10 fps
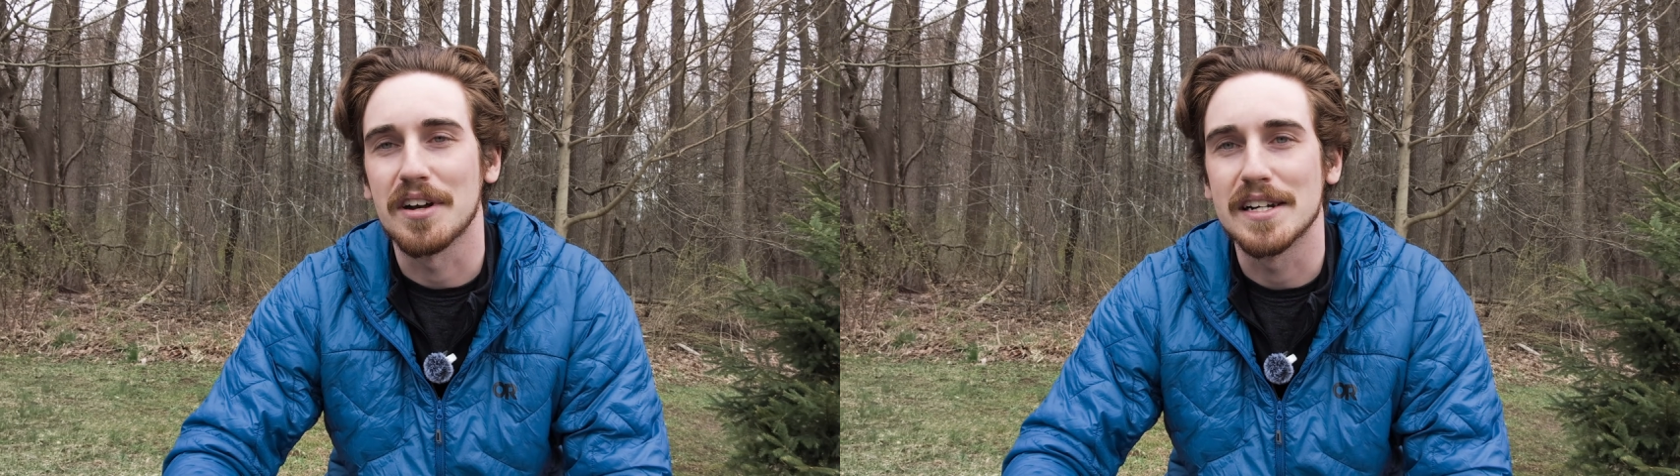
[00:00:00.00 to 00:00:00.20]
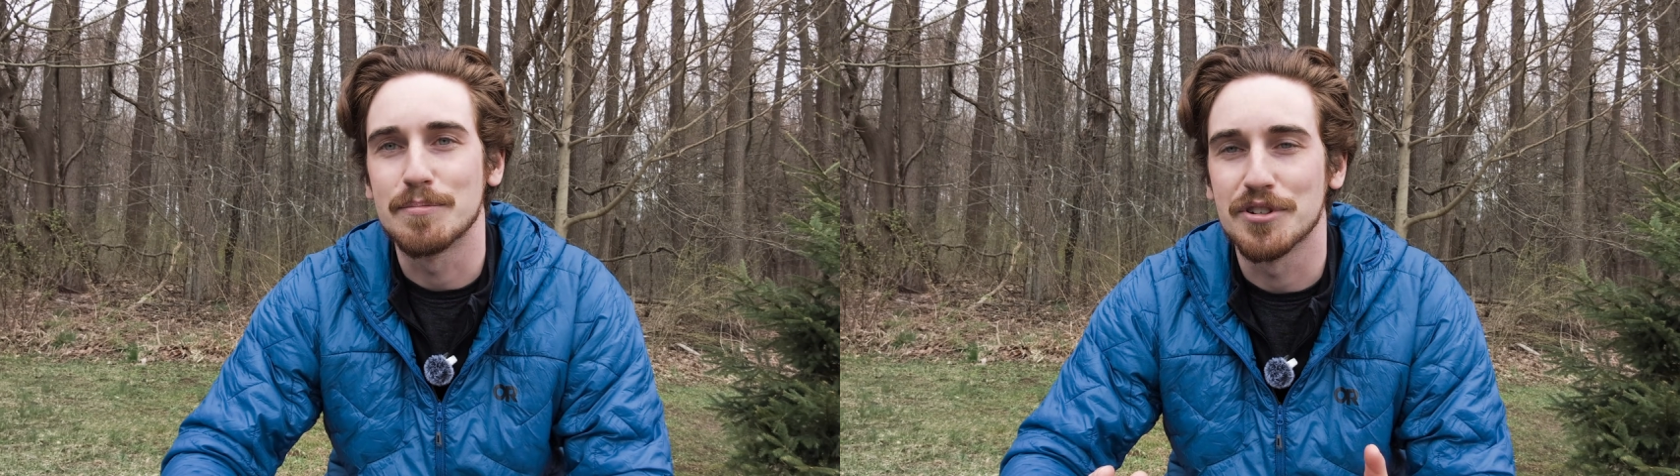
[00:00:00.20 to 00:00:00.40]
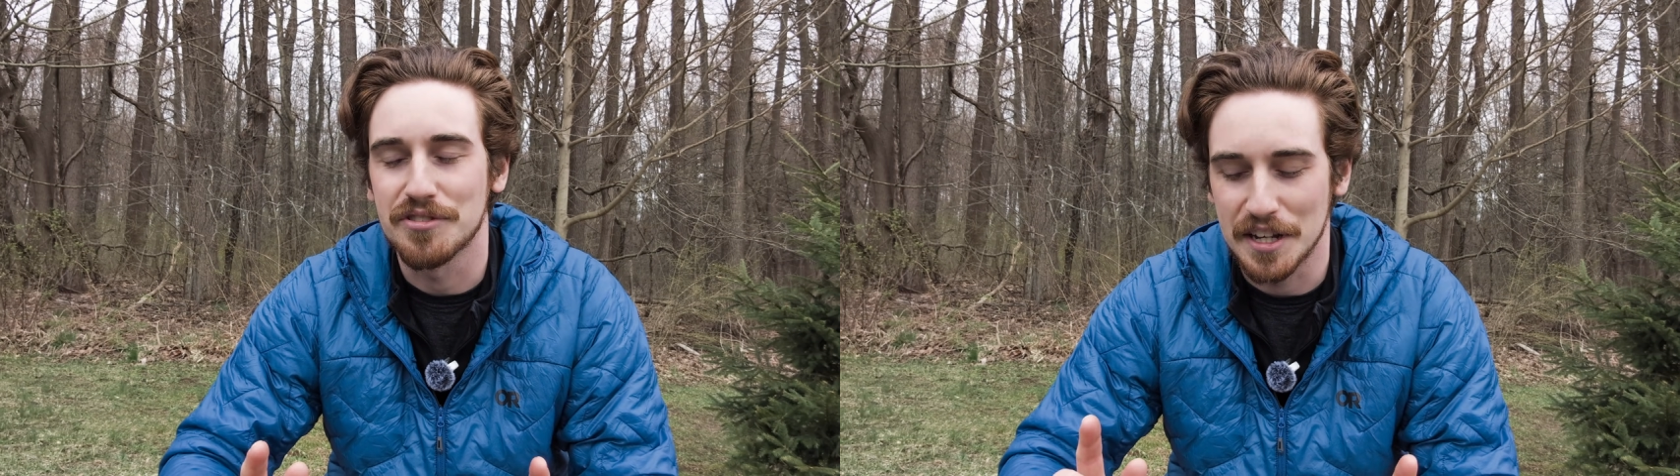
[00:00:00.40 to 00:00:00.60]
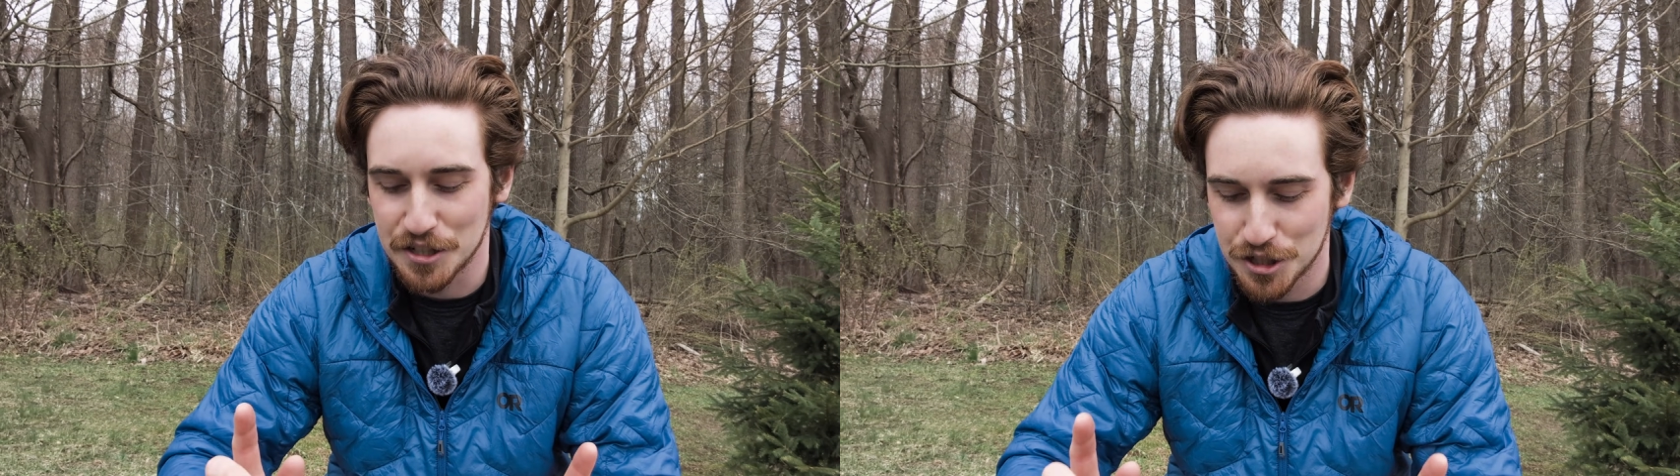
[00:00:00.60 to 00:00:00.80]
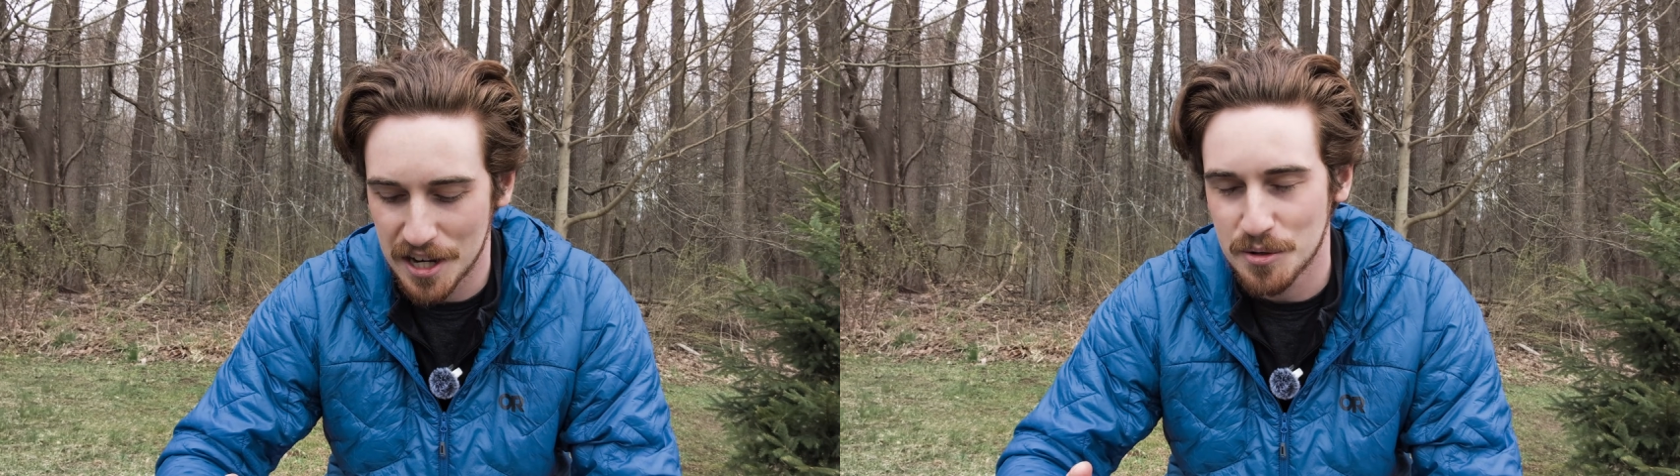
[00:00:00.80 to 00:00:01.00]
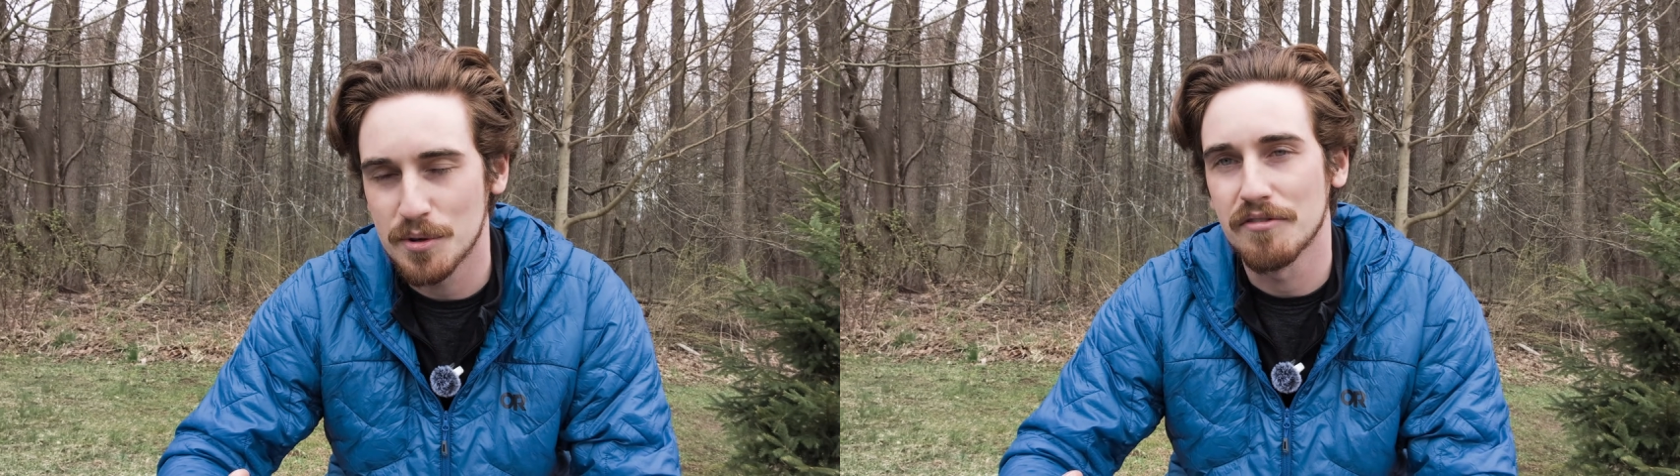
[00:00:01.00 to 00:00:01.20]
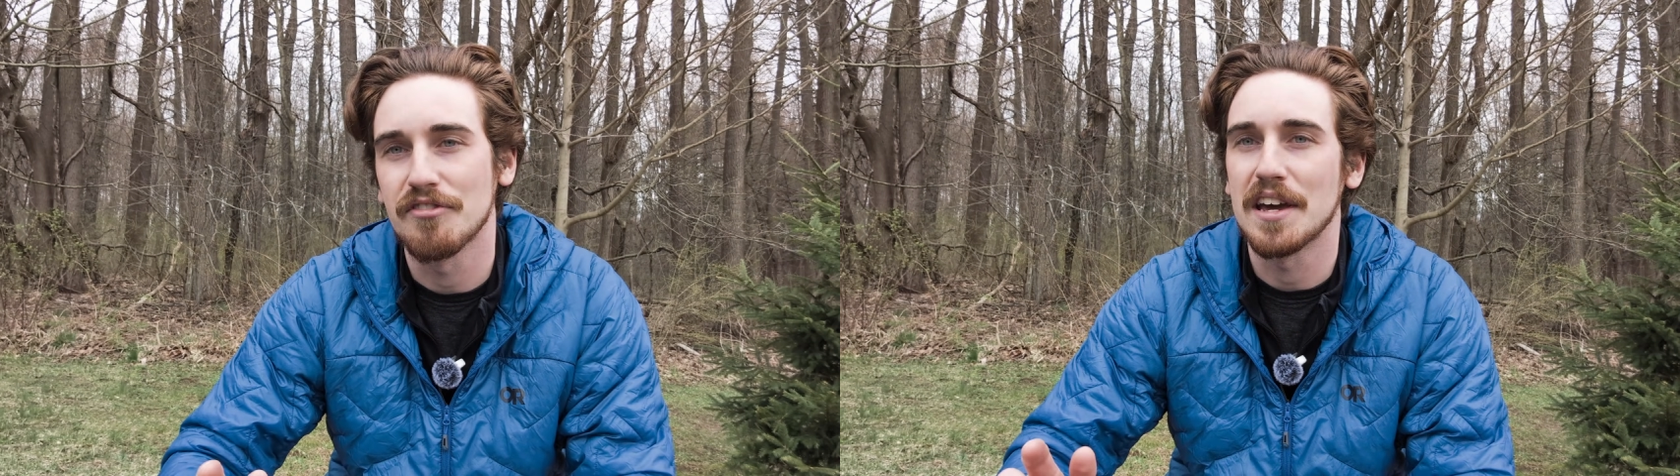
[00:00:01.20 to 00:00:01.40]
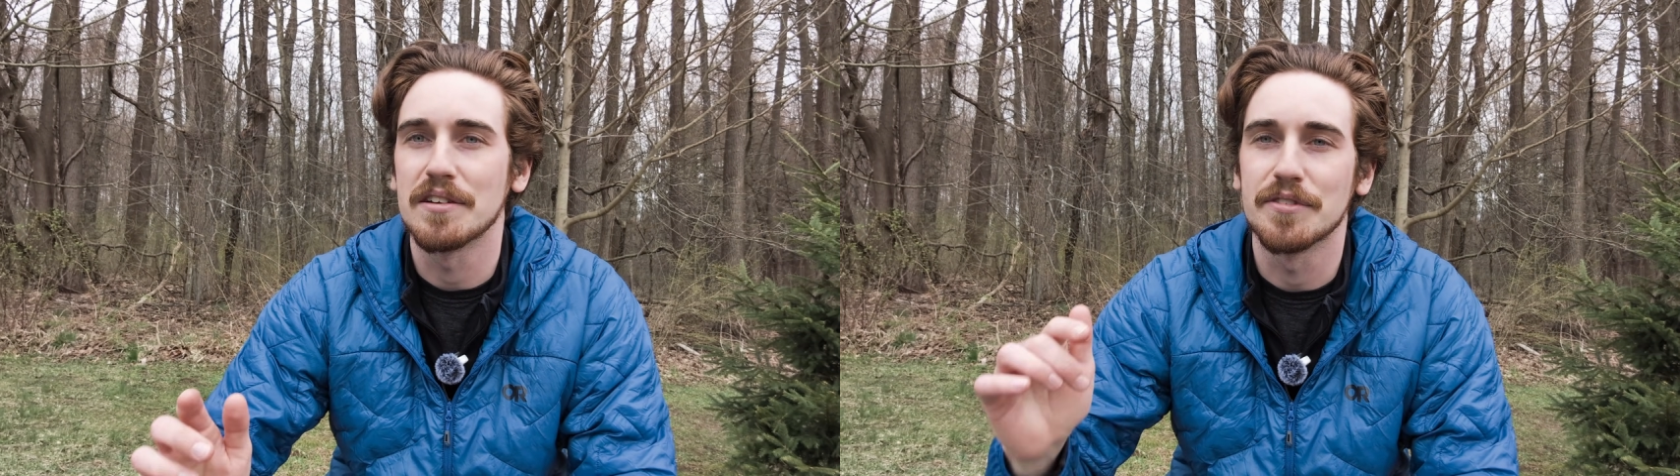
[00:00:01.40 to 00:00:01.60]
I am just a genuine
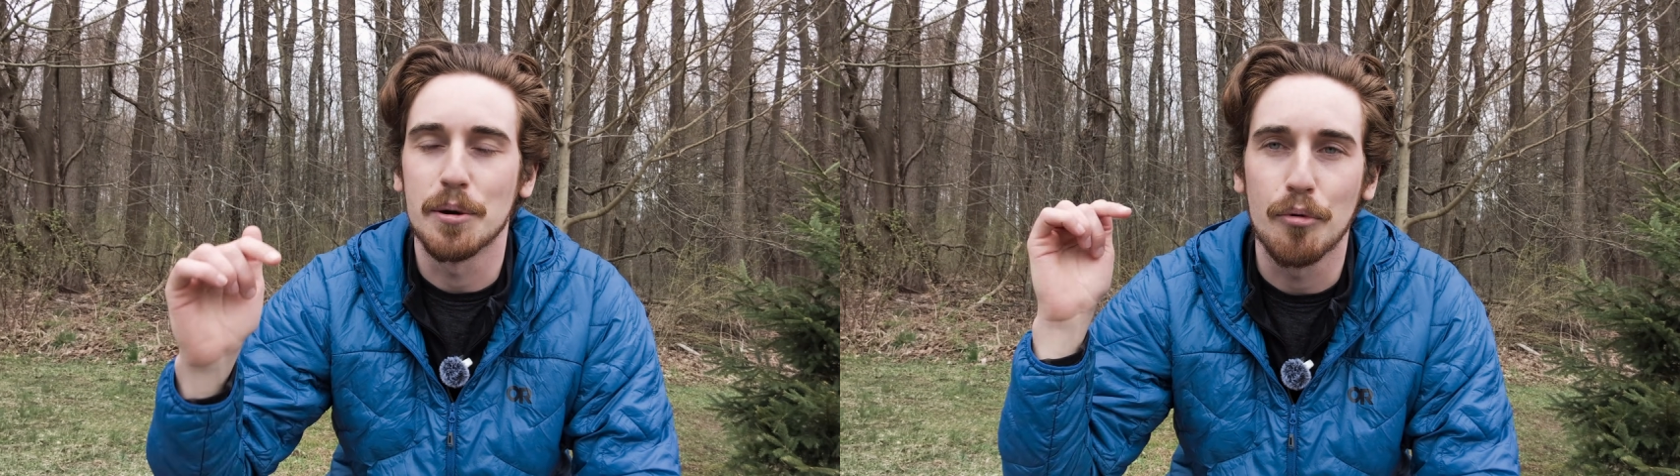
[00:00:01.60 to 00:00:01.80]
fan of their